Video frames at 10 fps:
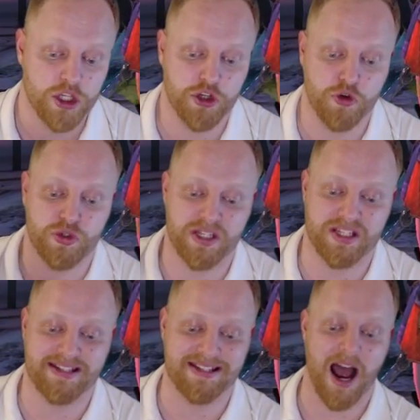to
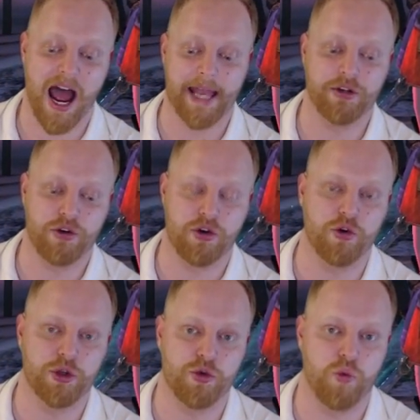decide
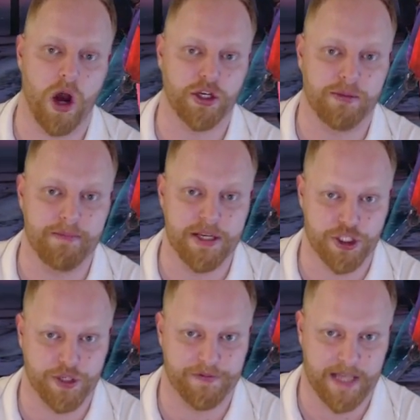who you want your
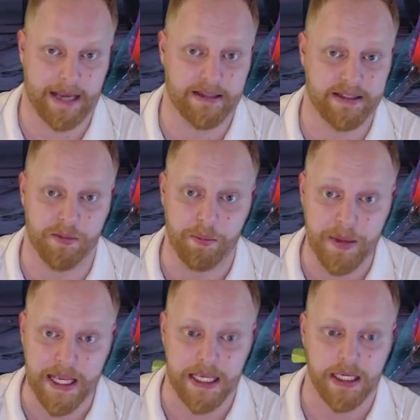Mischief tank to
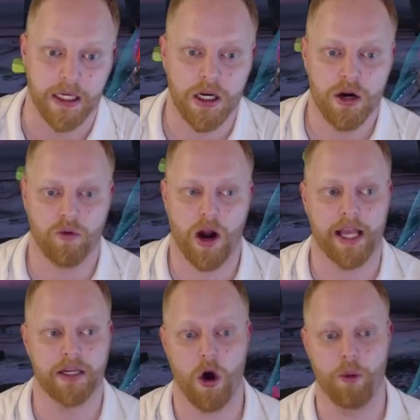be, right?